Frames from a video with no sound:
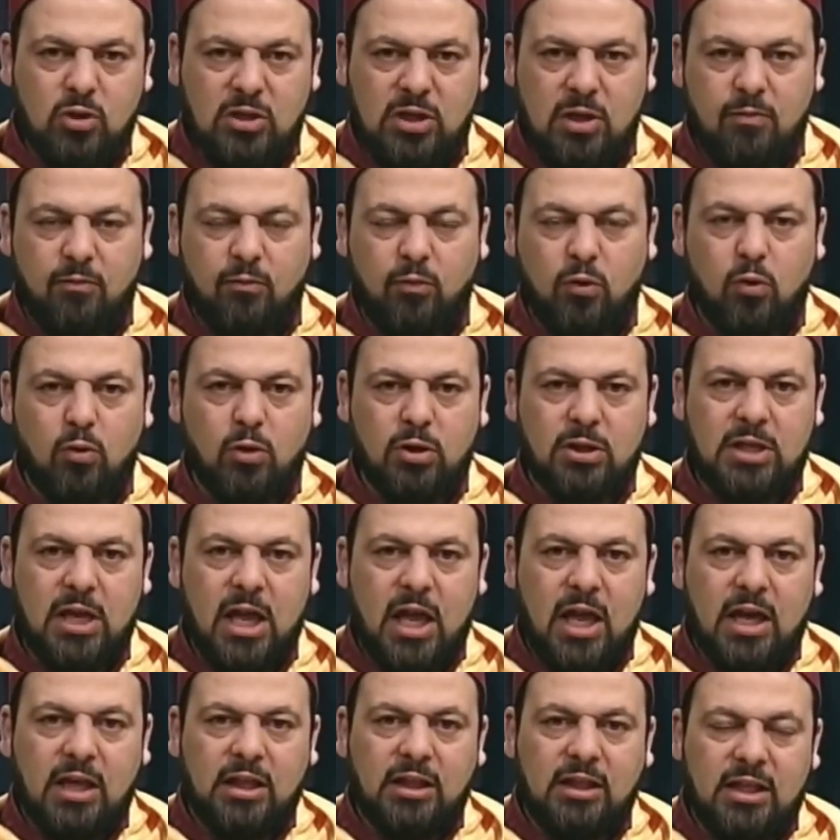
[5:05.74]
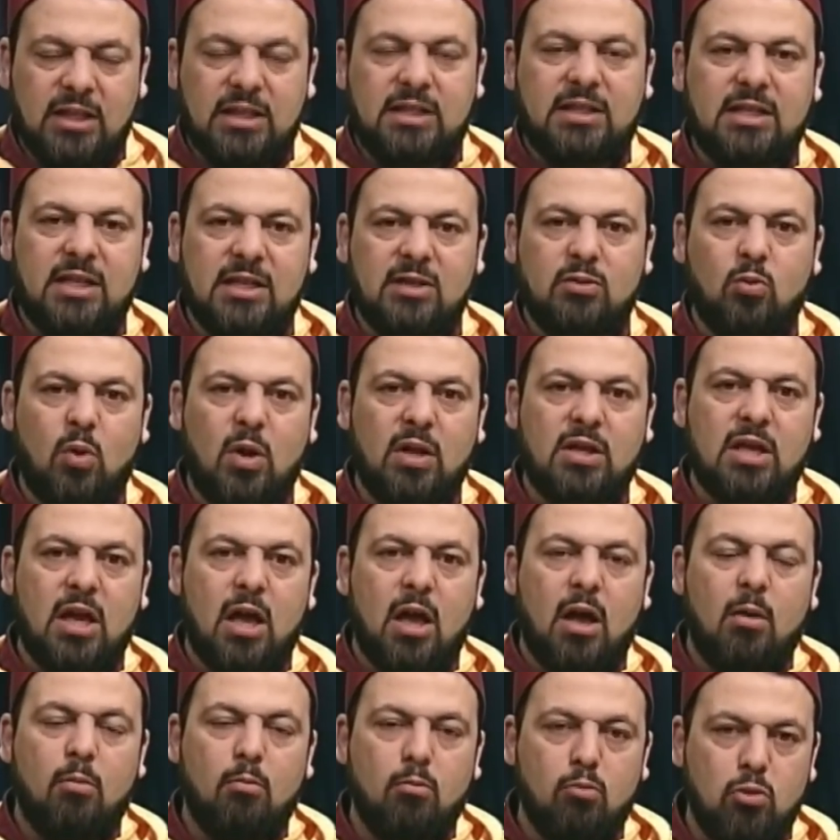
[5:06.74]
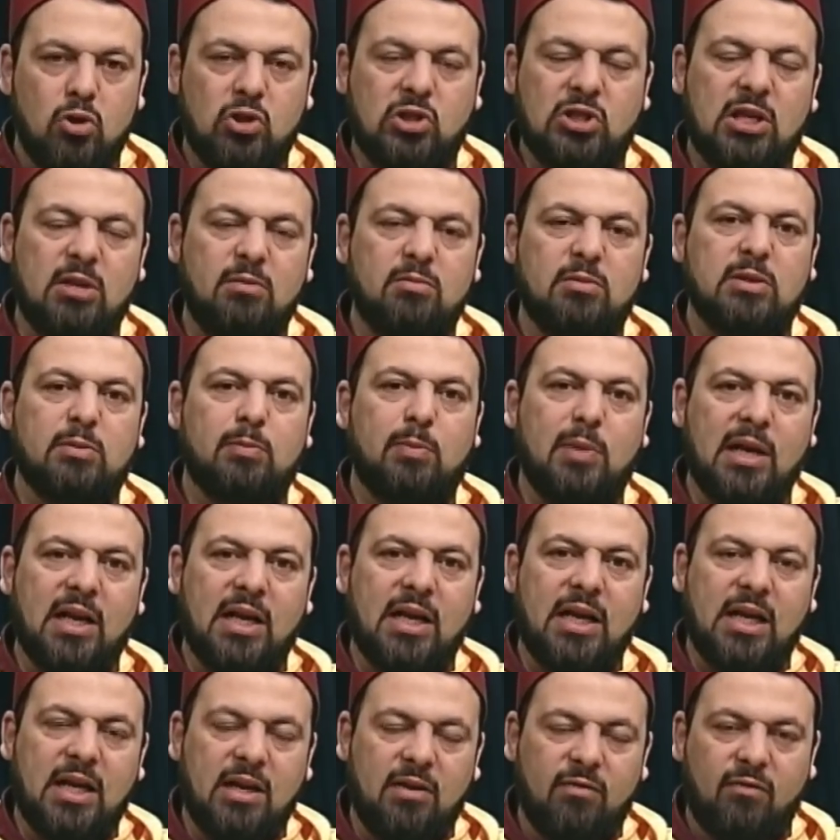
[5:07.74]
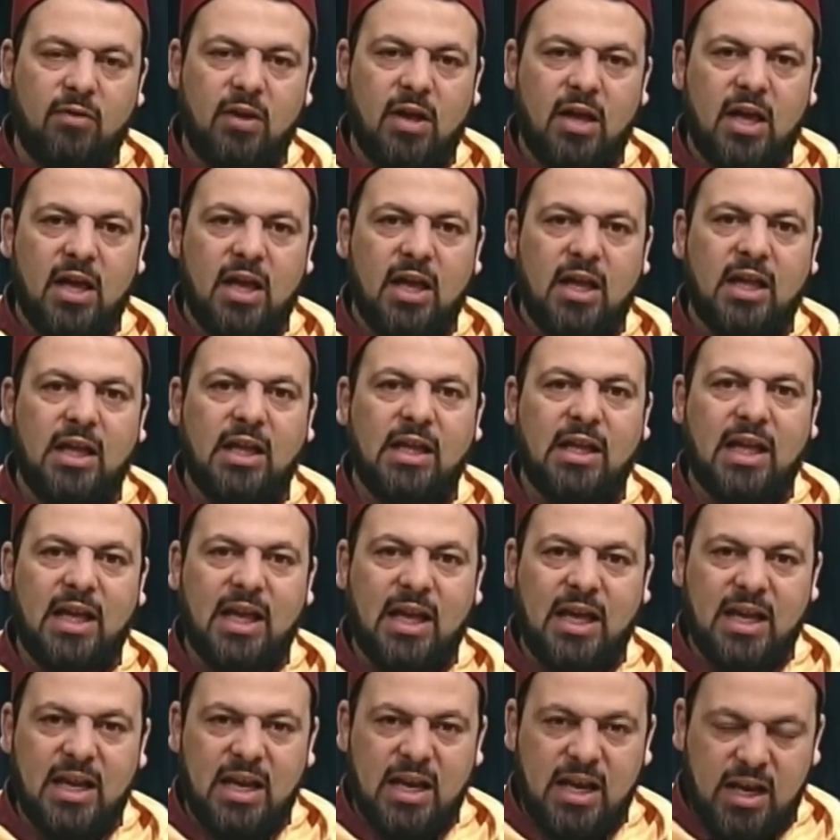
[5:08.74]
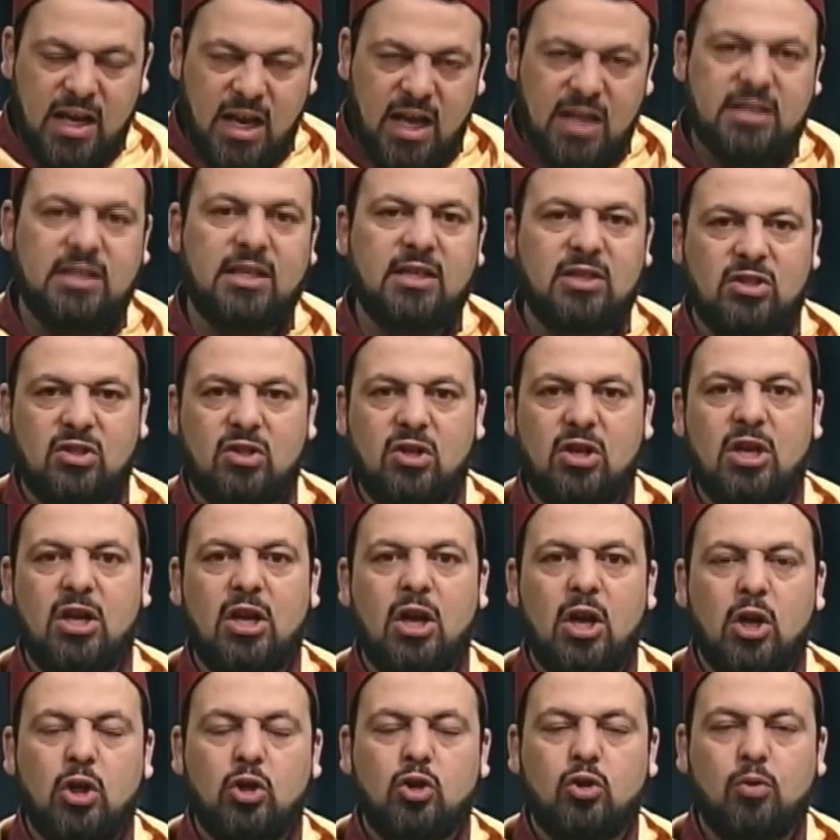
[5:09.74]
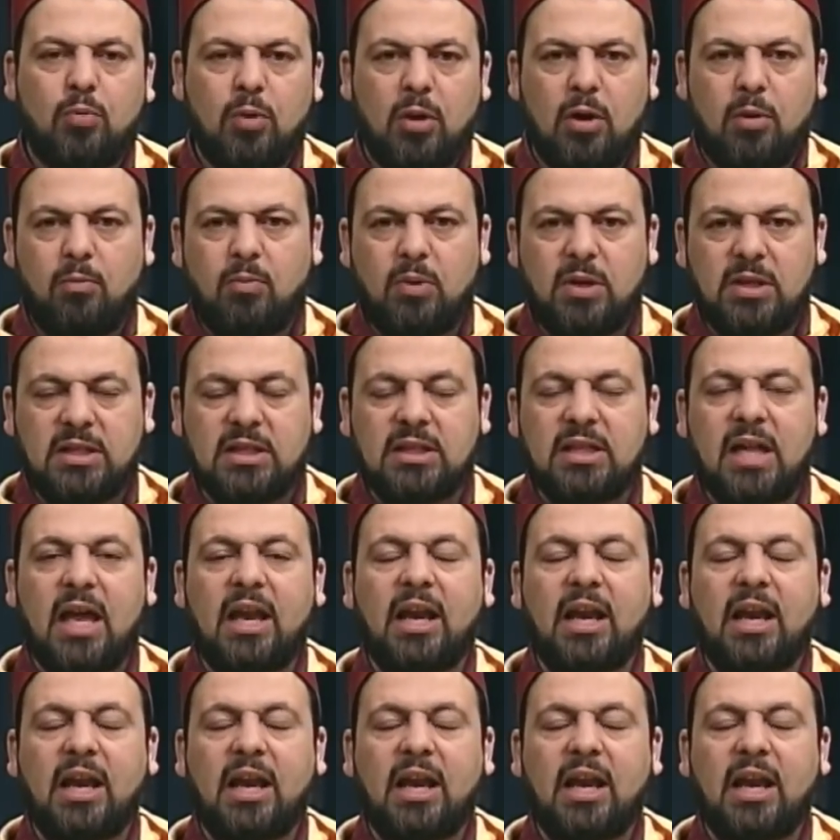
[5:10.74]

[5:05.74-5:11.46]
Muslim viewers, this is what Muslims believe necessary to be repeated.